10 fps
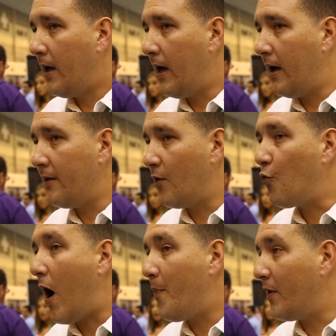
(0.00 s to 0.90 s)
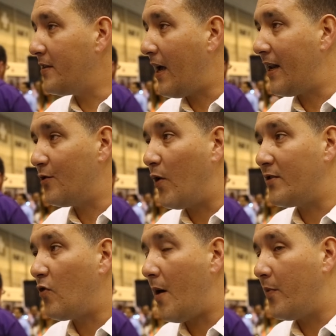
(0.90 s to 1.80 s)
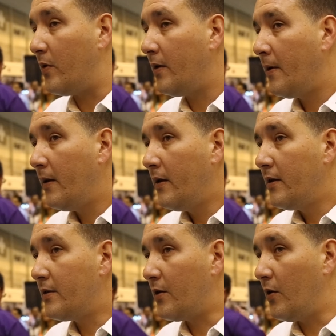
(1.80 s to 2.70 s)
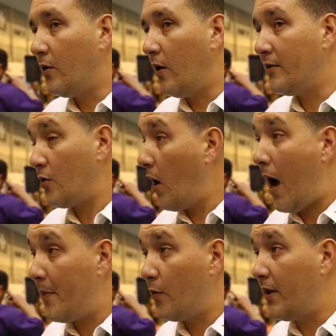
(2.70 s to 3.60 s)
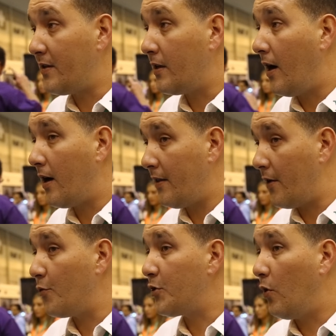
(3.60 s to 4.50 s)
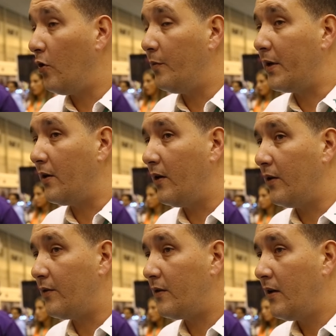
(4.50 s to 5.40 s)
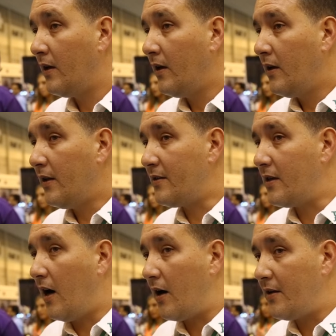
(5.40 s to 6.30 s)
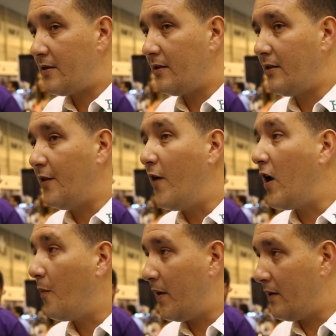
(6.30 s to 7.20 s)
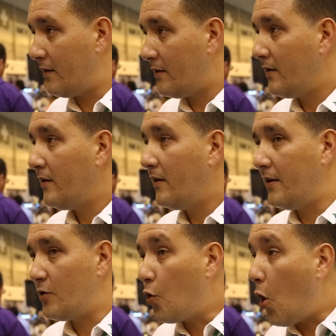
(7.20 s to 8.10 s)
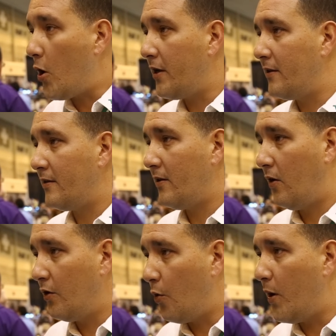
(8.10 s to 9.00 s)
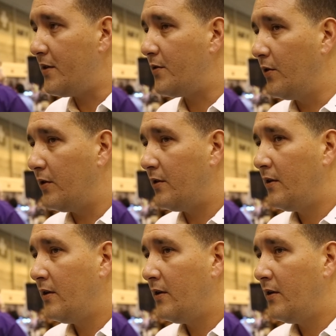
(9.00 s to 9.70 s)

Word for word: And the wrapper is San Andres wrapper. So I'm so happy with the cigar and the result because the cigar is developing, it's growing all the way through